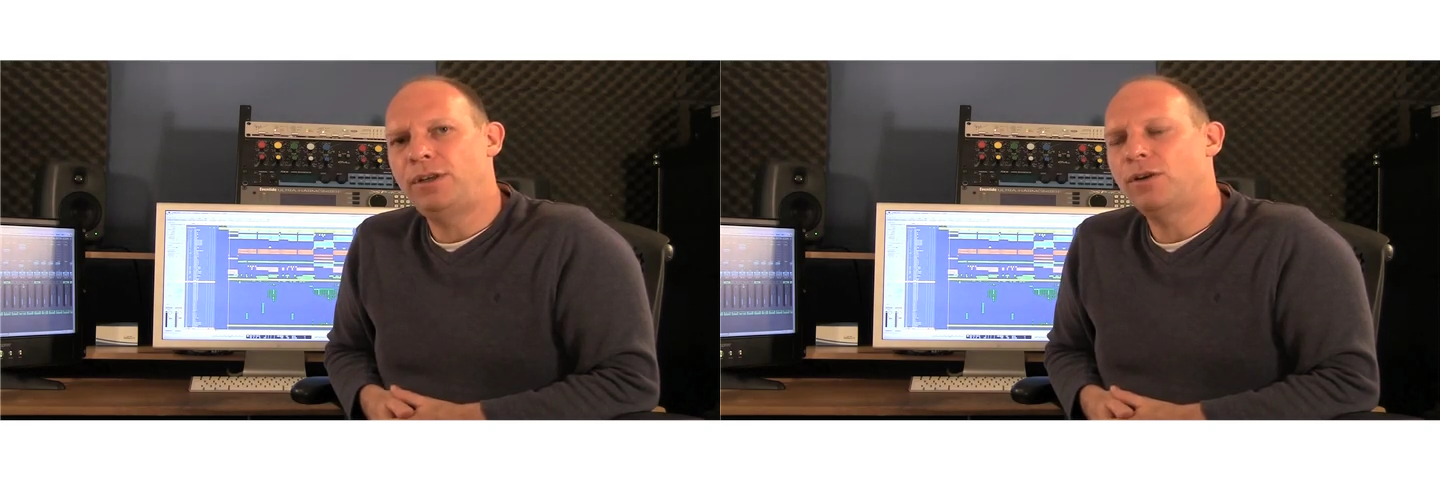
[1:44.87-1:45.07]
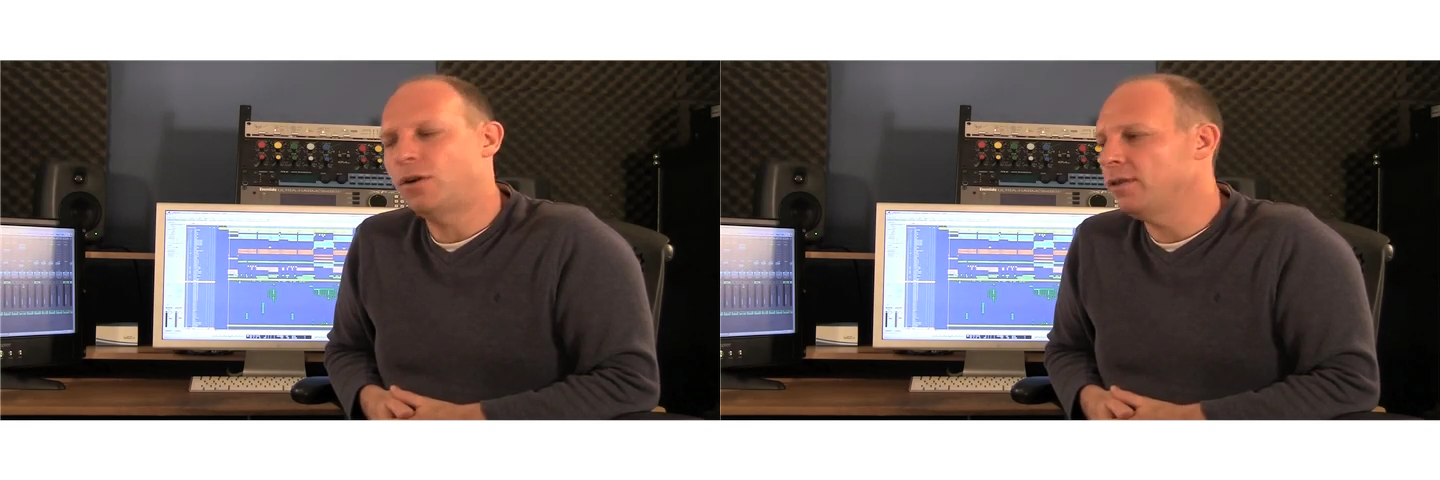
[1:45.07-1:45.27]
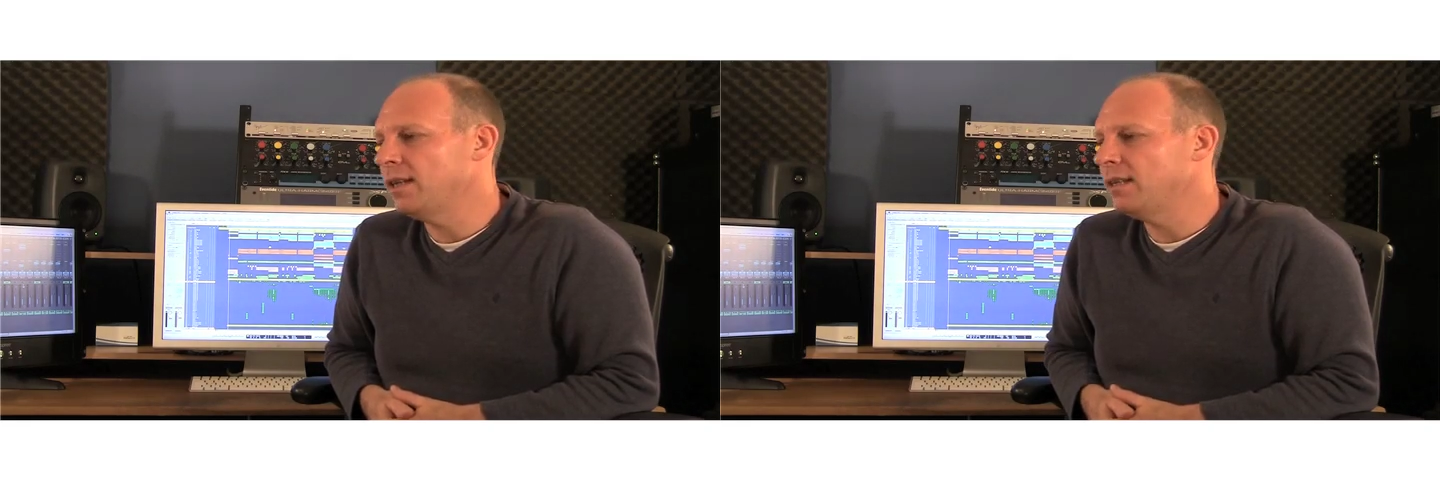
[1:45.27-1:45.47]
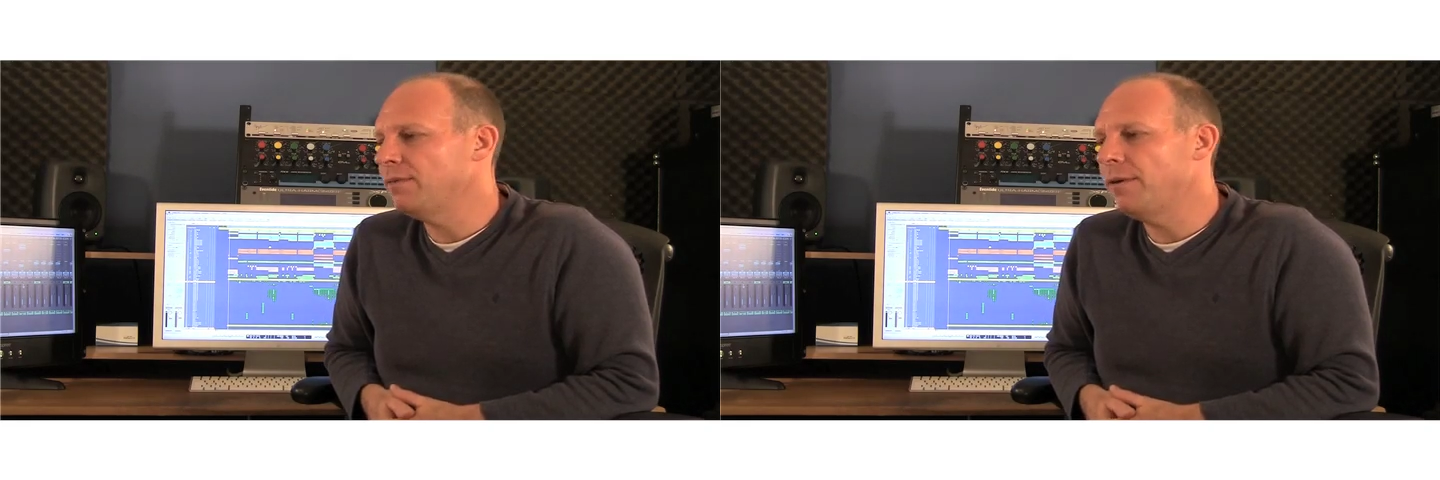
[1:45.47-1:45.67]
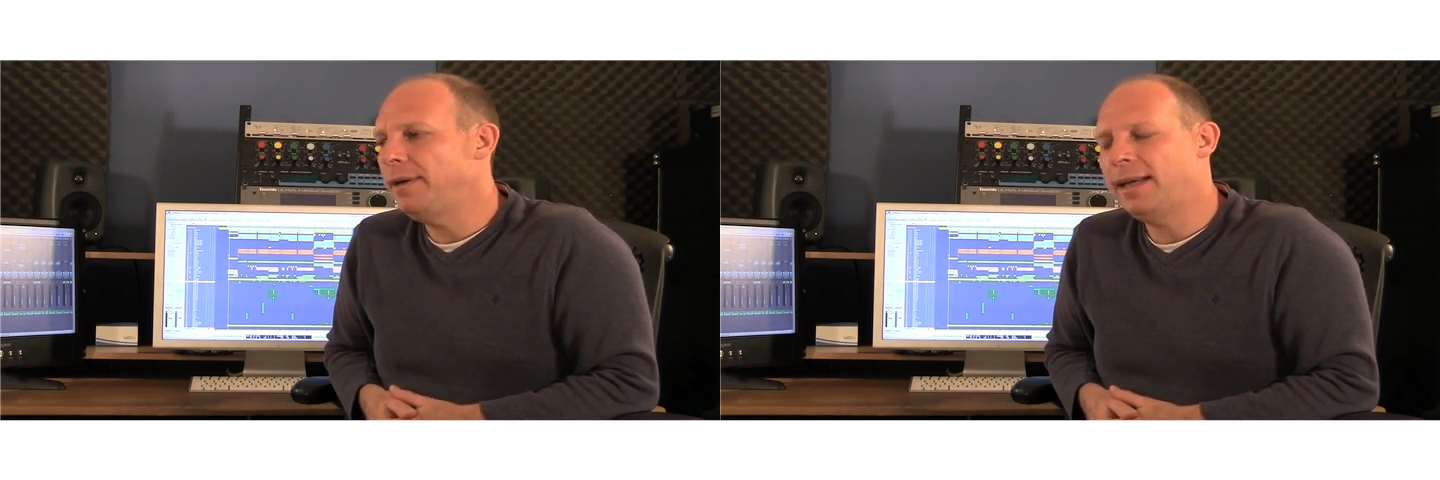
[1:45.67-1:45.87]
your contacts
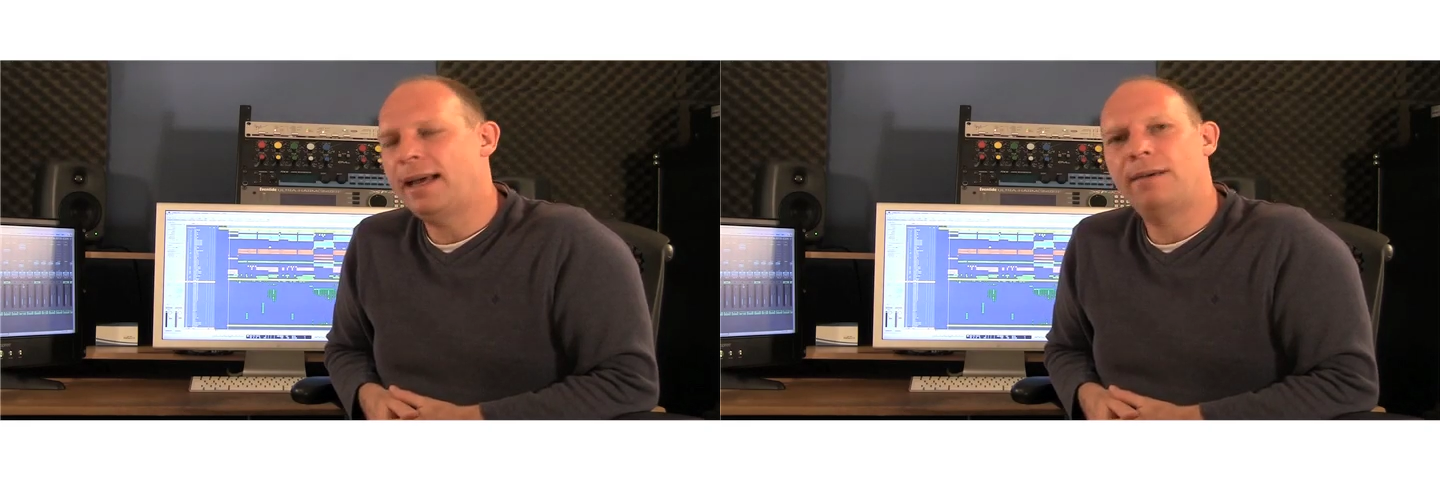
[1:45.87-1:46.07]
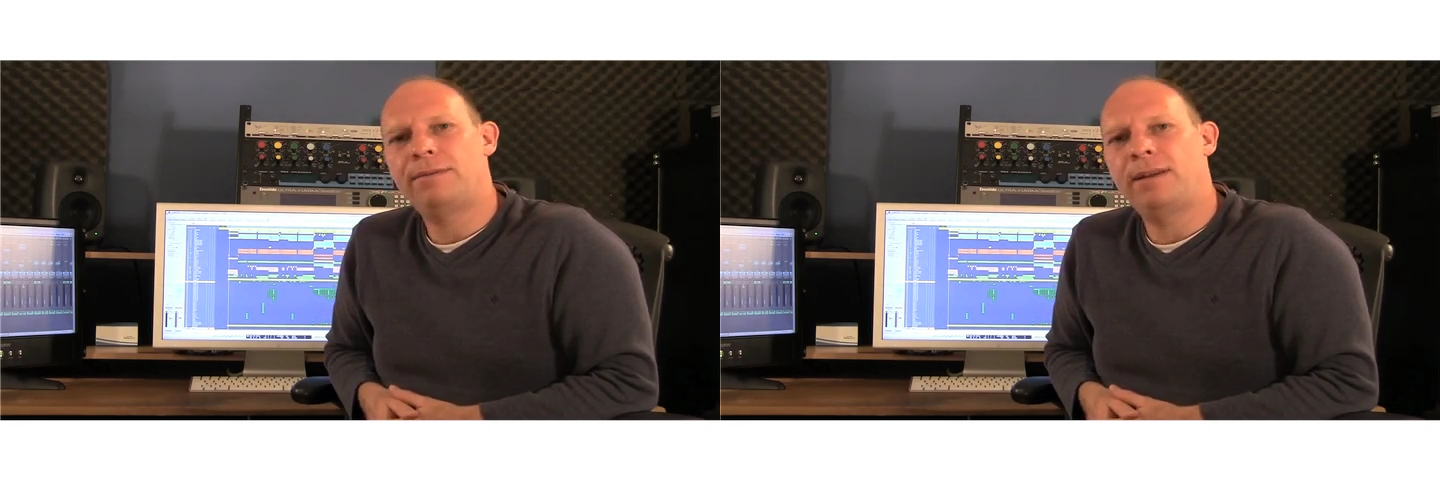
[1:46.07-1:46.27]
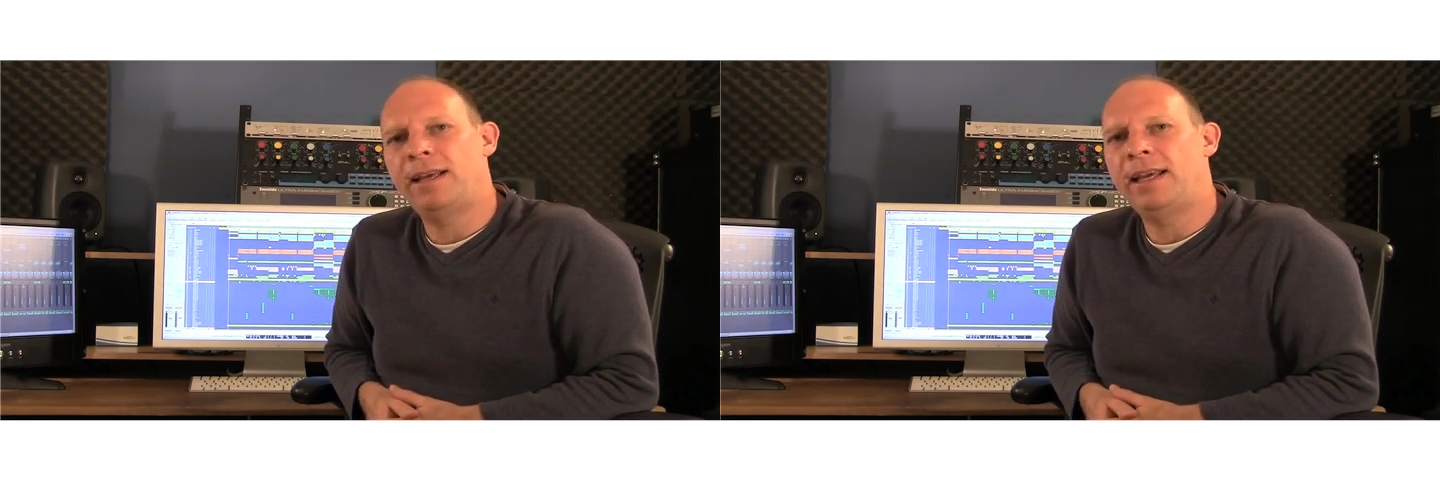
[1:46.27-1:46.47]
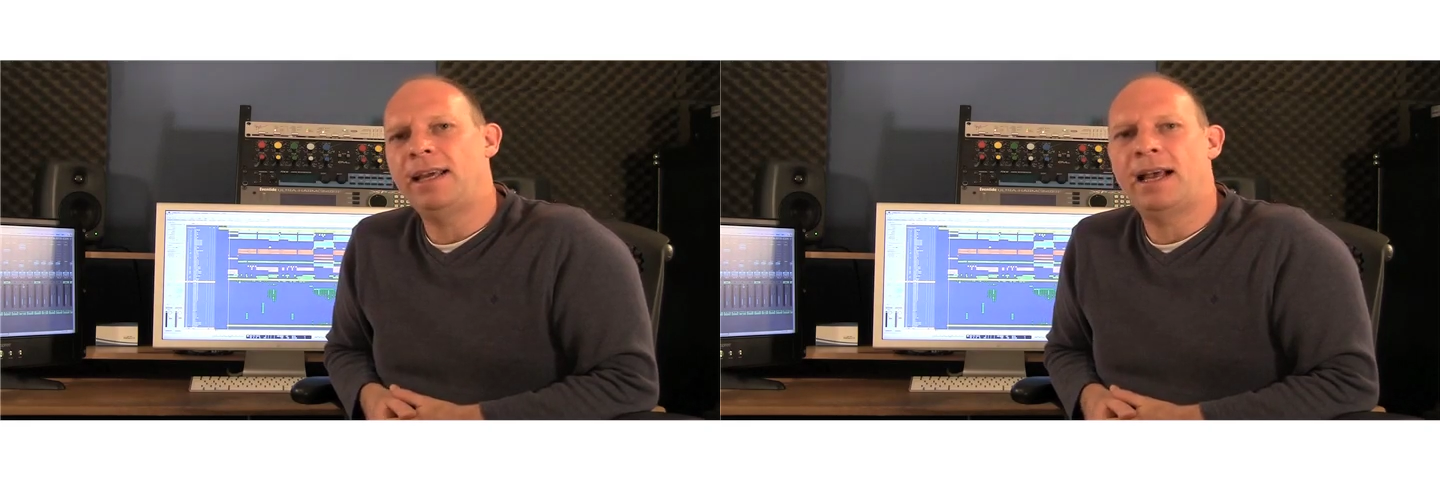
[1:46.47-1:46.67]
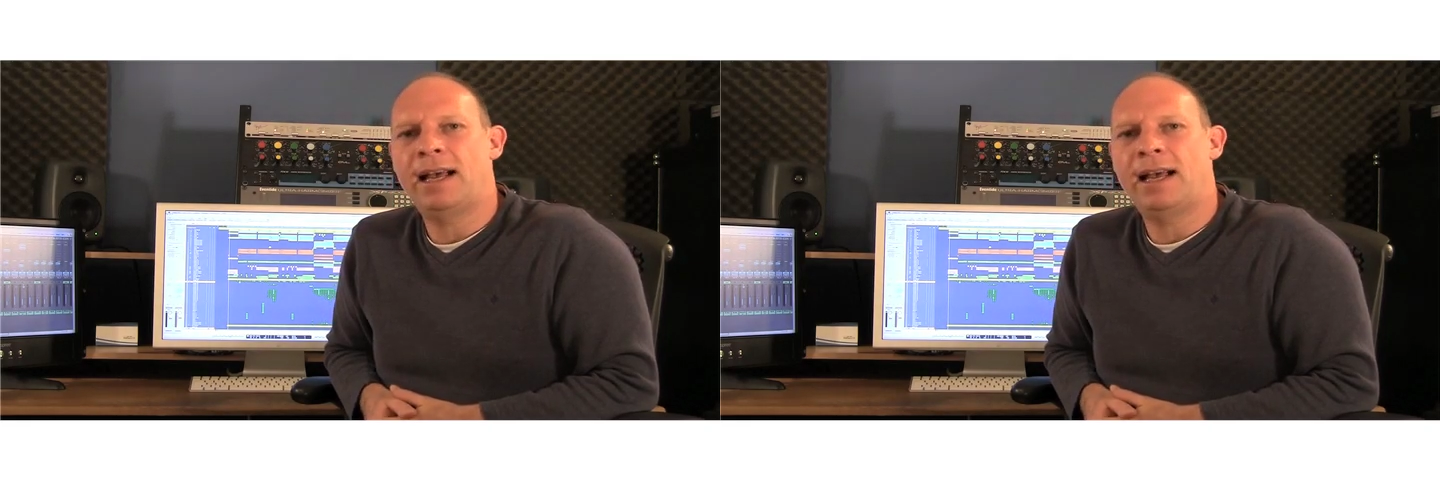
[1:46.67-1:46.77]
very carefully,